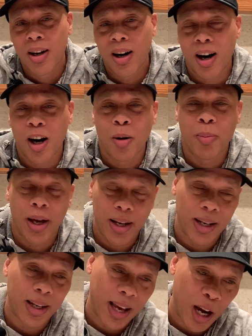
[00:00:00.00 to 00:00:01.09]
and
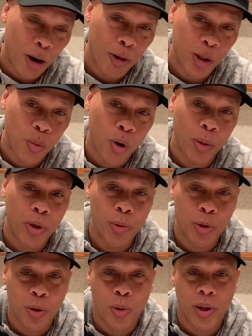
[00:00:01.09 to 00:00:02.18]
then KRS-One when he
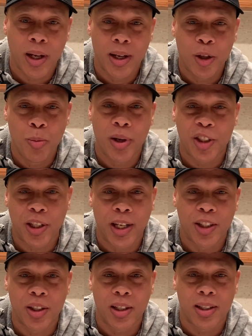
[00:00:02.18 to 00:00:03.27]
was doing Human
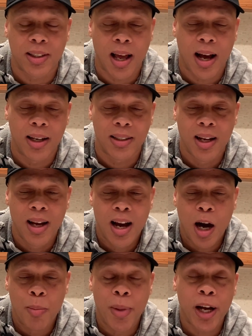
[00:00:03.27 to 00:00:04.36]
Education Against Lies.
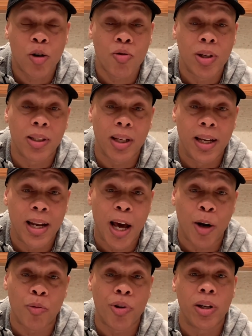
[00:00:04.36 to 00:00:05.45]
I met Chris in that
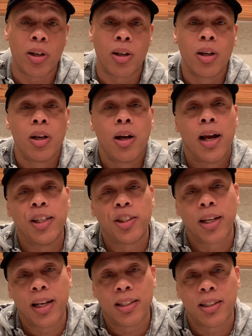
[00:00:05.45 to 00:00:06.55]
arena,
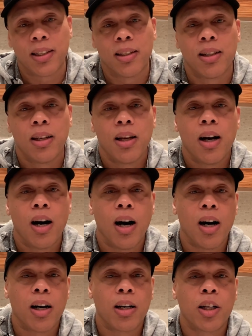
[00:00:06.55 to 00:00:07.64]
education,
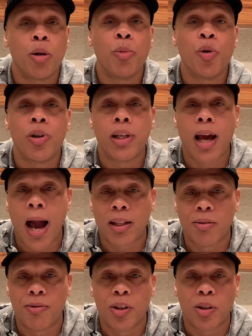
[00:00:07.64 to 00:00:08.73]
community
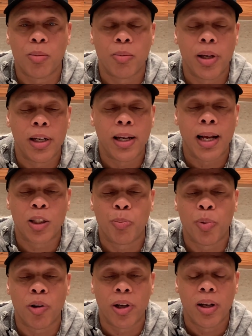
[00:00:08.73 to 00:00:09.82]
activism, and in that
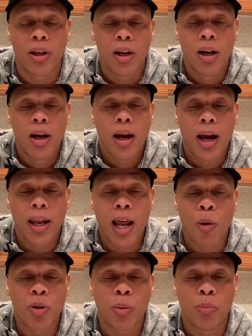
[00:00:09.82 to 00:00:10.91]
spirit. And
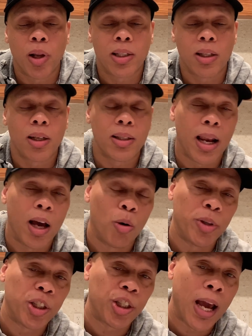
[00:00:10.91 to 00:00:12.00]
that was a blessing because that helped
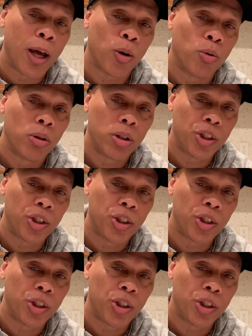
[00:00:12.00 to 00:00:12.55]
me channel